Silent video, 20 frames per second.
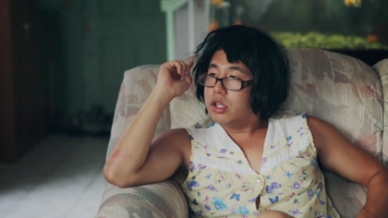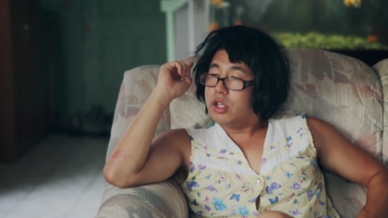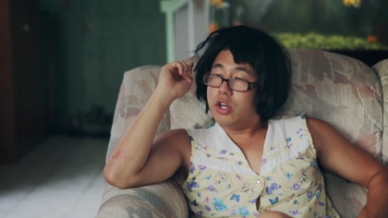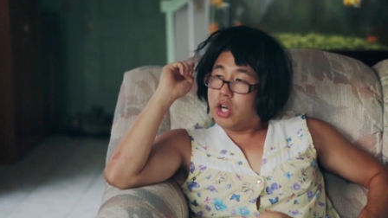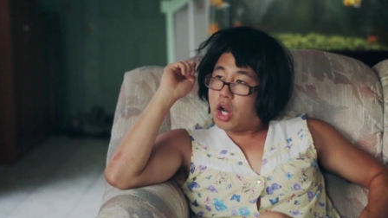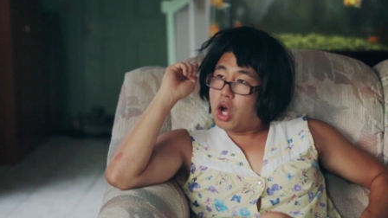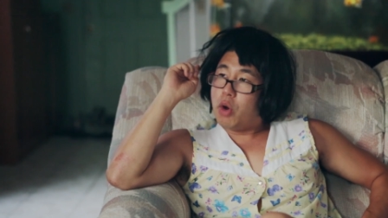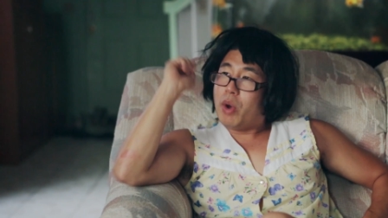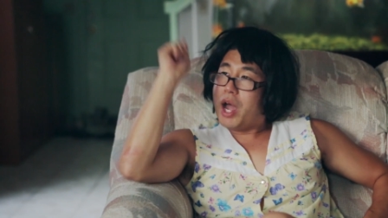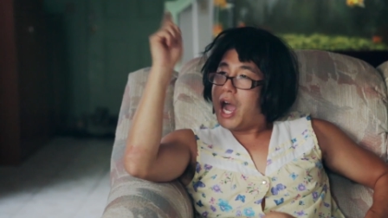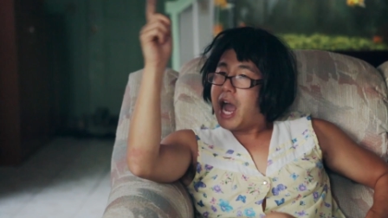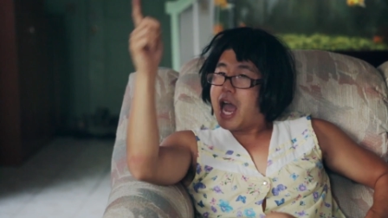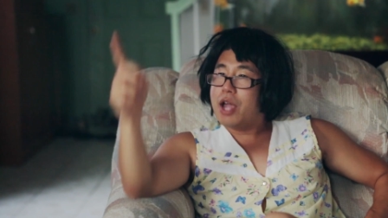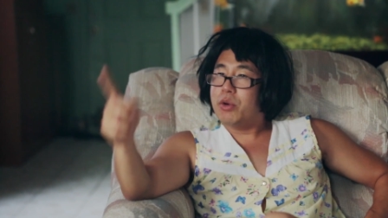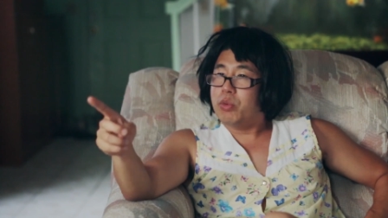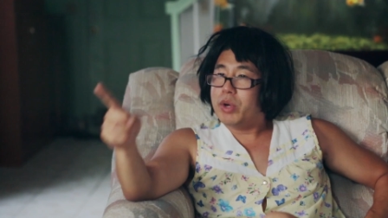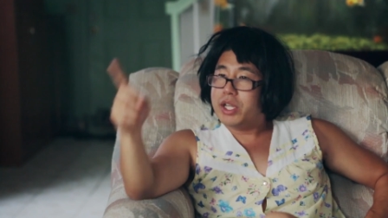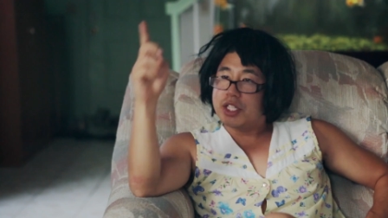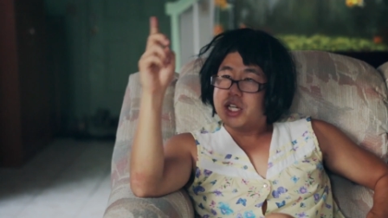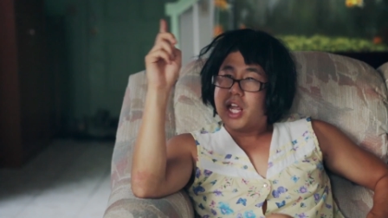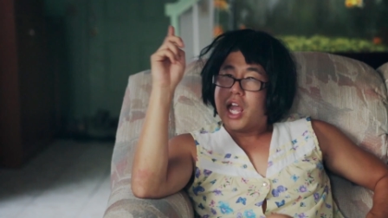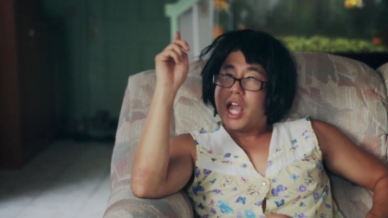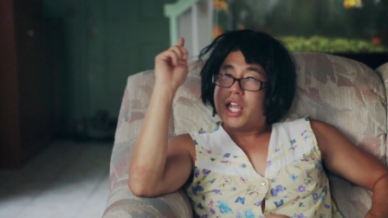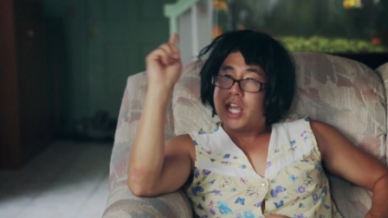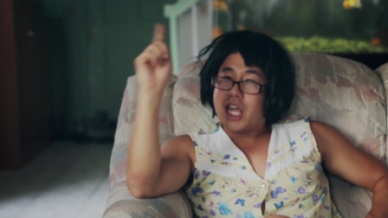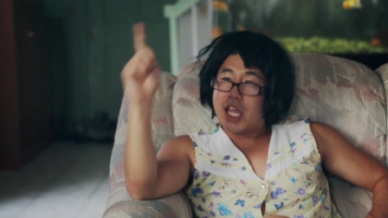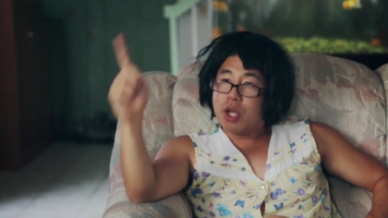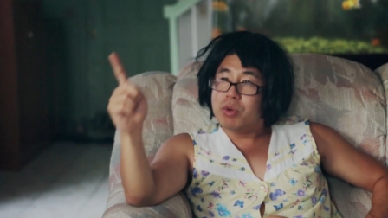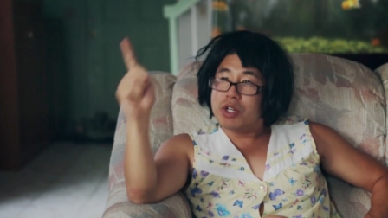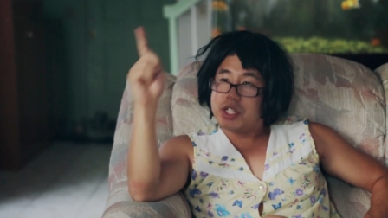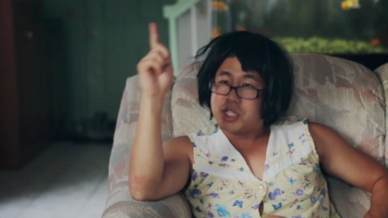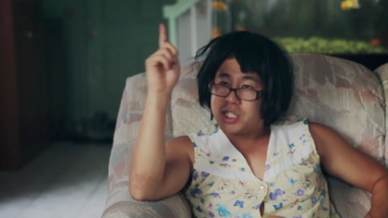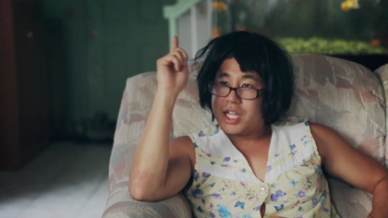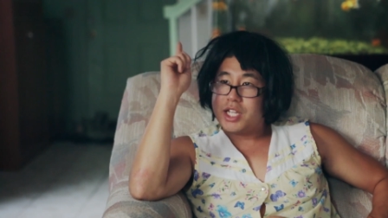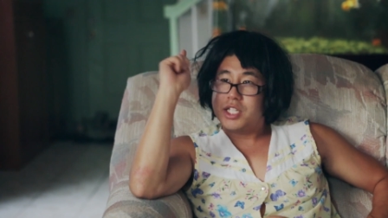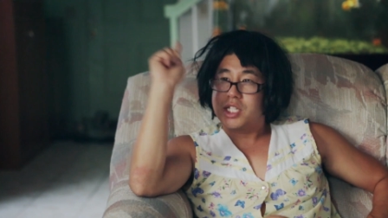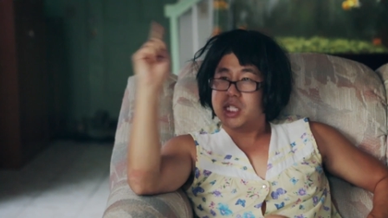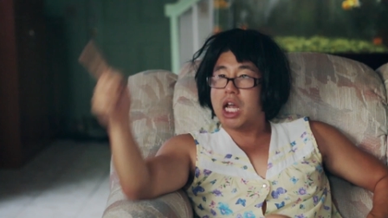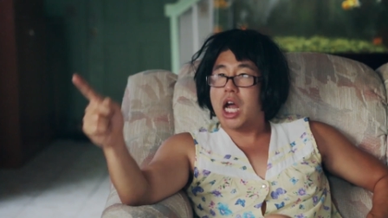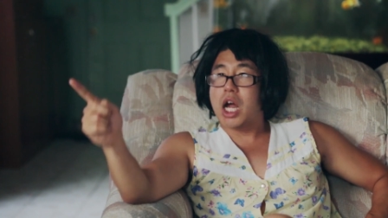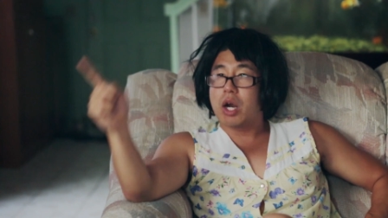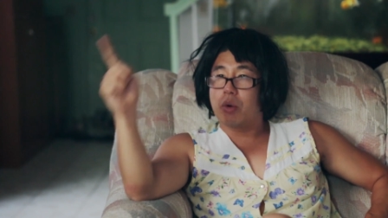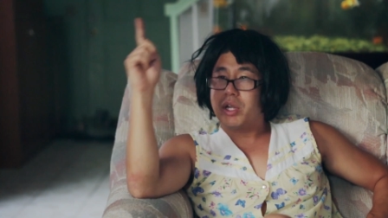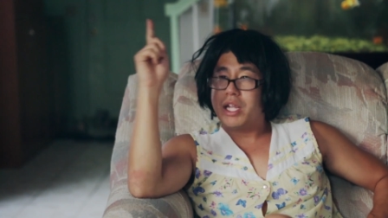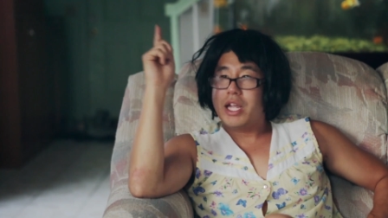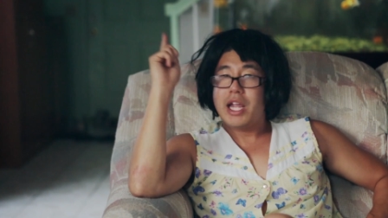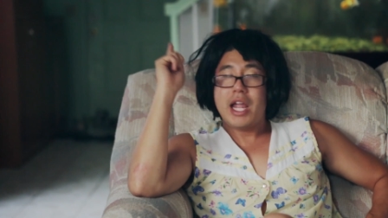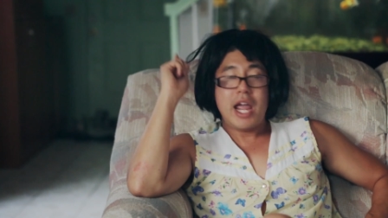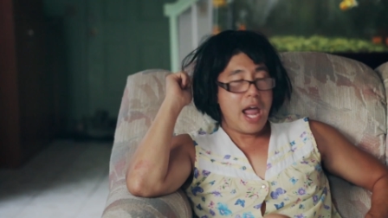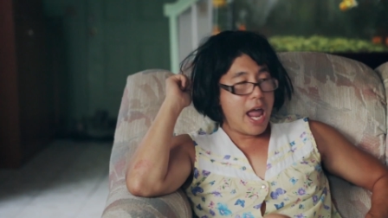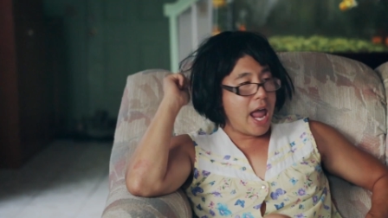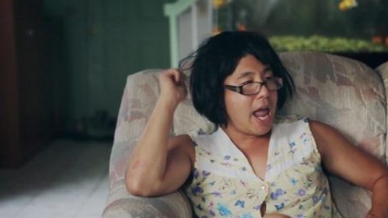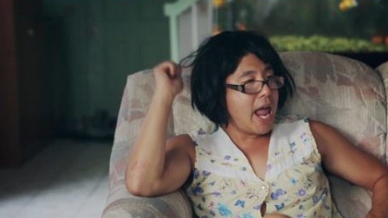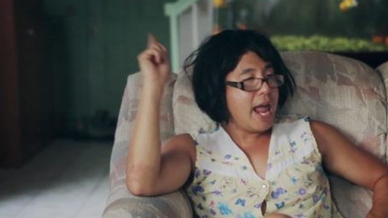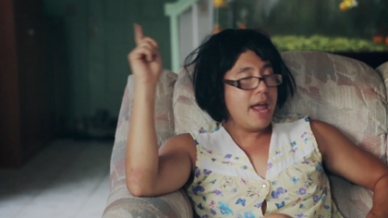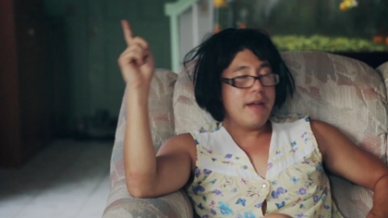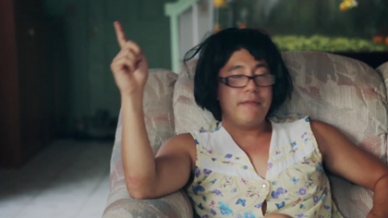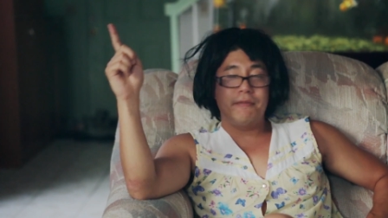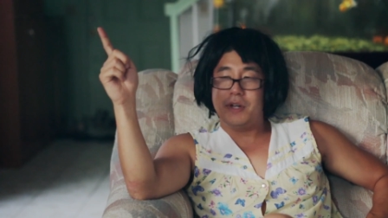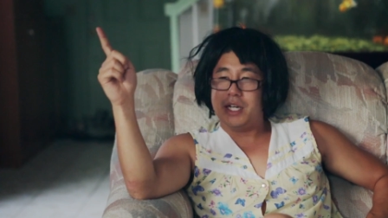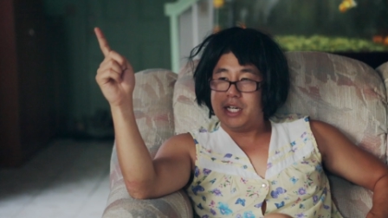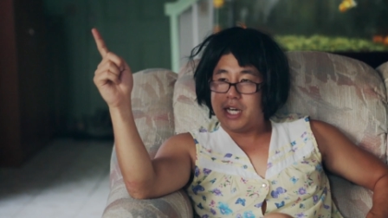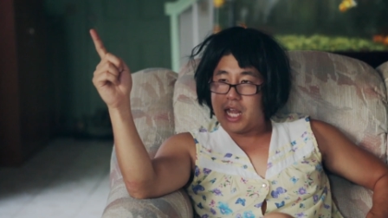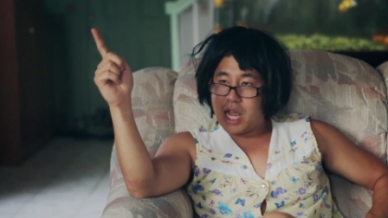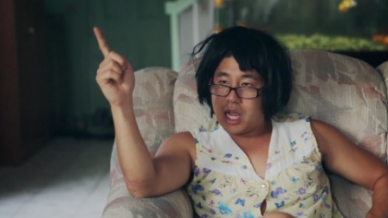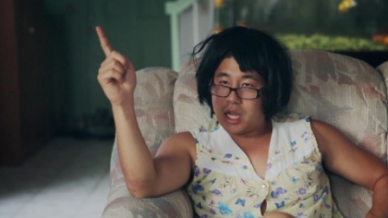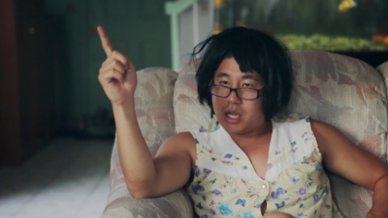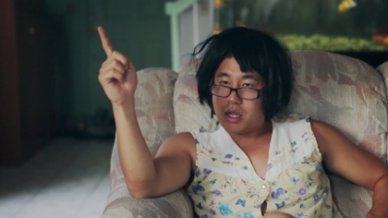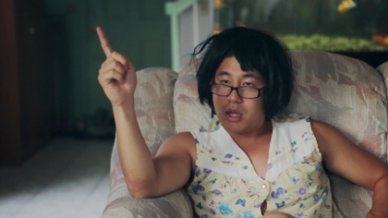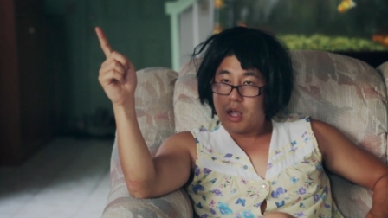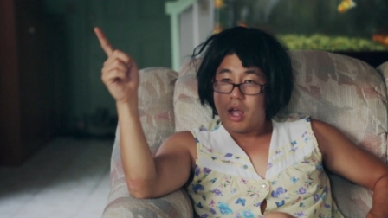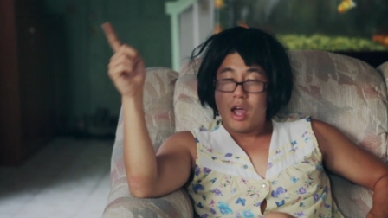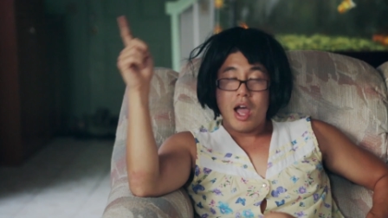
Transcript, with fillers: You know what, I wish he would say sorry every day.